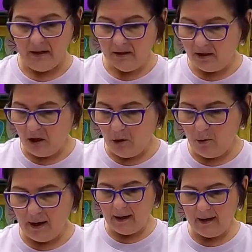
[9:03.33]

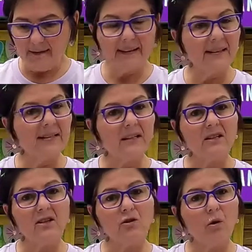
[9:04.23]
So this is in the
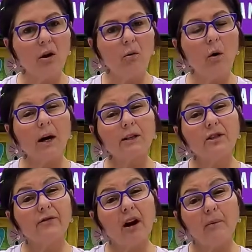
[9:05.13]
store.
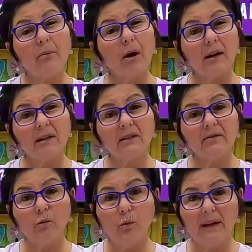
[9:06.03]
Watch for our product of
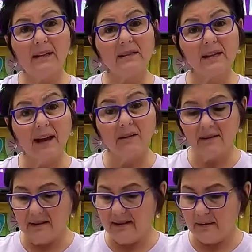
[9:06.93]
the week
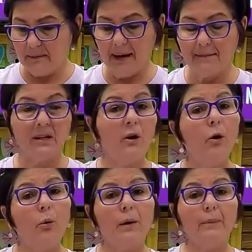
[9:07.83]
sales, because sometimes
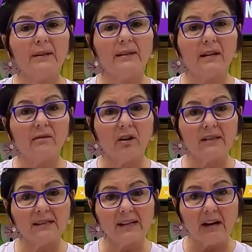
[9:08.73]
we put stuff on
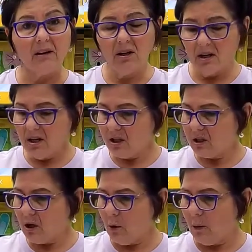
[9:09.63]
sale.
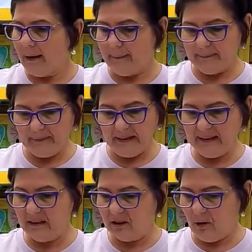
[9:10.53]
So this
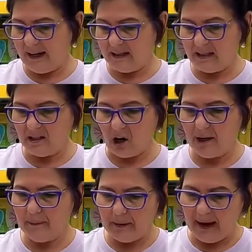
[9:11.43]
is a great
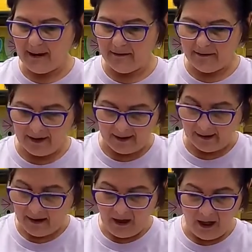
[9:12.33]
startup. You have a
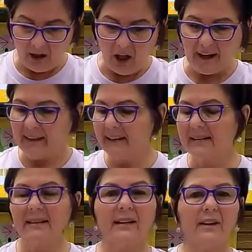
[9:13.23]
lot of
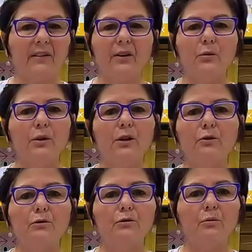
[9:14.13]
things in here that you would
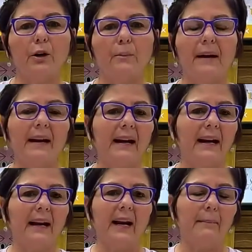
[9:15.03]
use when you're making
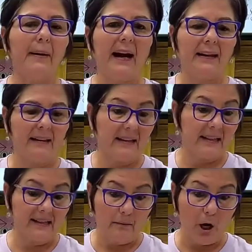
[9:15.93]
any kind of bag that
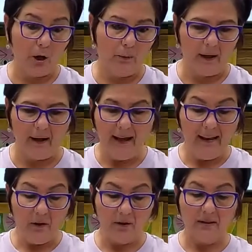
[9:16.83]
needs some hardware.
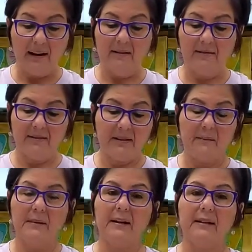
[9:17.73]
You also have
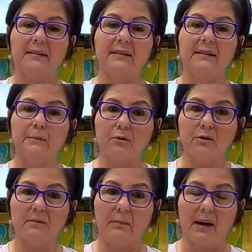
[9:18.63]
some
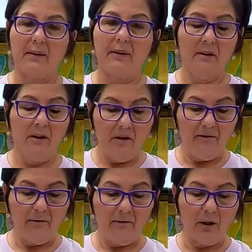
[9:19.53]
zippers by the
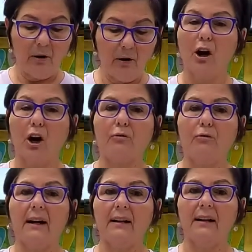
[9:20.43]
foot or yard
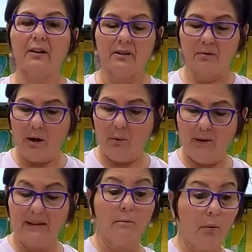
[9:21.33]
right in here as well
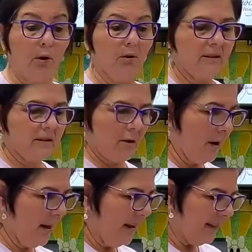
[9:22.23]
with some pulls. So
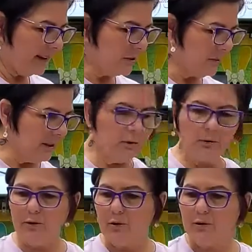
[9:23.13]
that's really cool
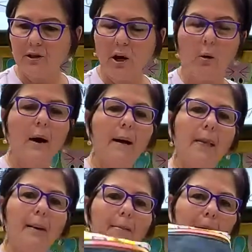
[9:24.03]
too. So
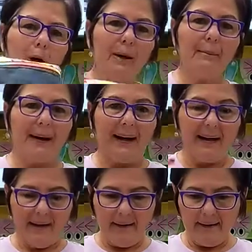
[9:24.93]
the Myrna
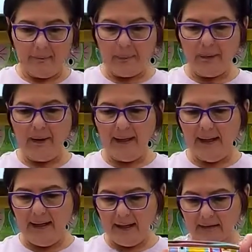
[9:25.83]
bag,
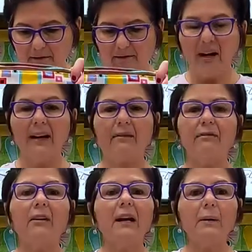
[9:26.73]
pretty fun,
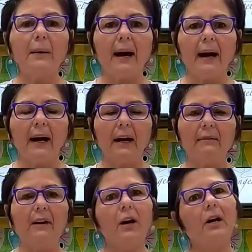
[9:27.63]
funky bag,
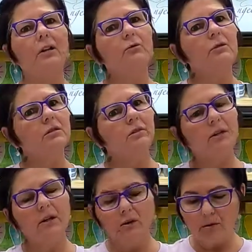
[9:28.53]
very useful.
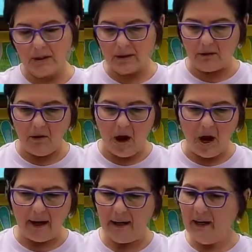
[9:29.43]
You can use this a
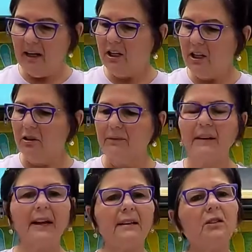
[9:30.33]
lot. You'll
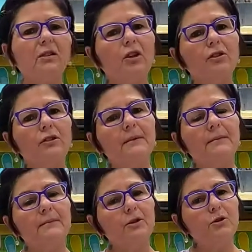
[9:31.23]
get to learn
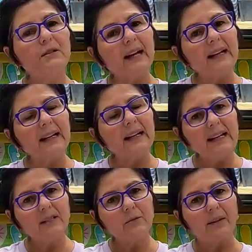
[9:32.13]
some new
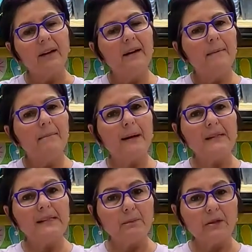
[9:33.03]
techniques with maybe
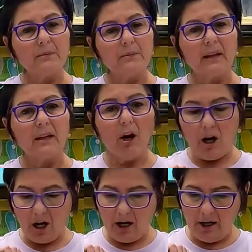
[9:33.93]
zippers by the
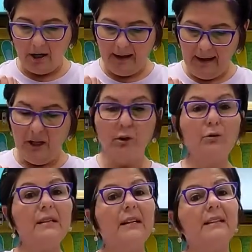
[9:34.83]
yard,
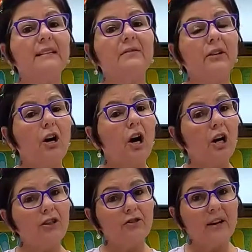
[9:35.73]
using a different
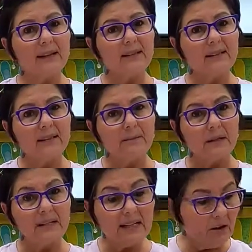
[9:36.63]
contrasting
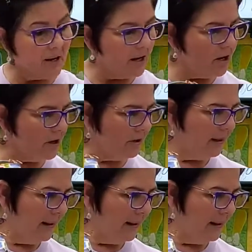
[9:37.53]
material.